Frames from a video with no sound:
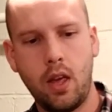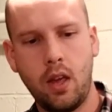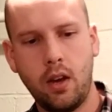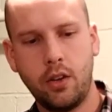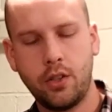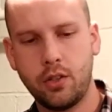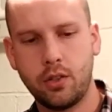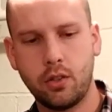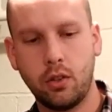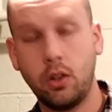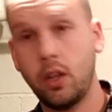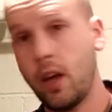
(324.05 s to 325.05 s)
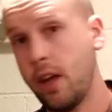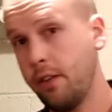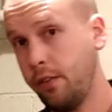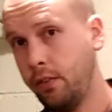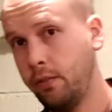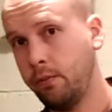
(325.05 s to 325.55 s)
in just
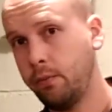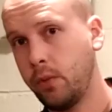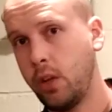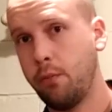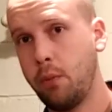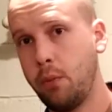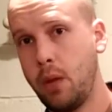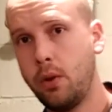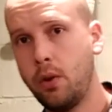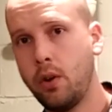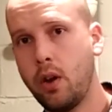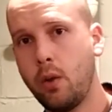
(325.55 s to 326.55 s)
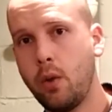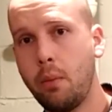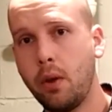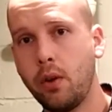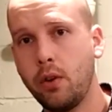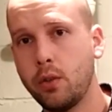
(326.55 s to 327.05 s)
life, if maybe you're not a winemaker,